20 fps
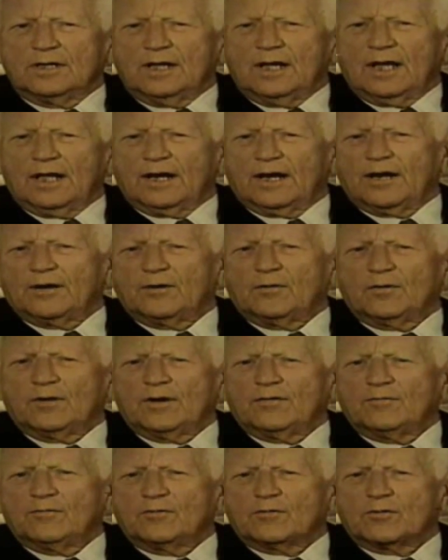and I don't
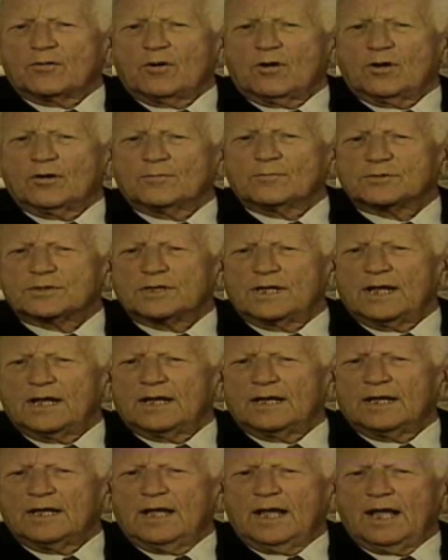ever recall them
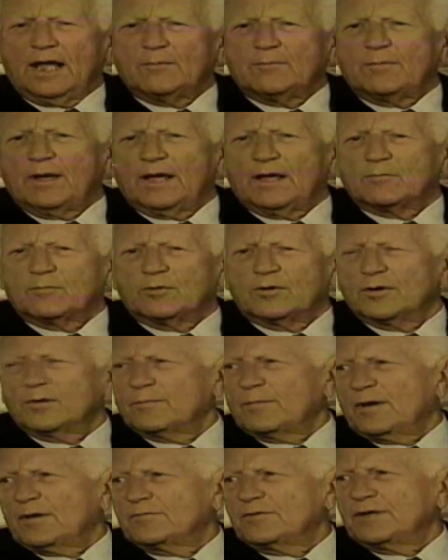saying a bad word
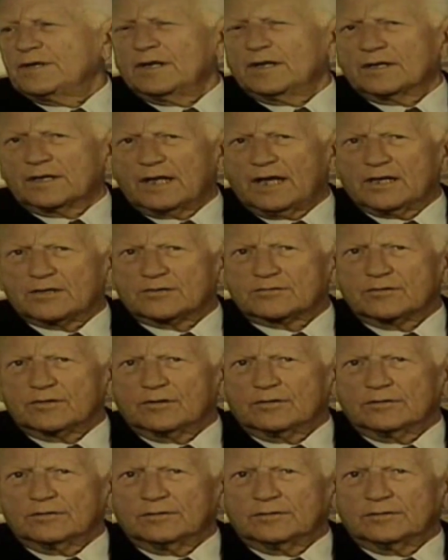about Fidel Castro.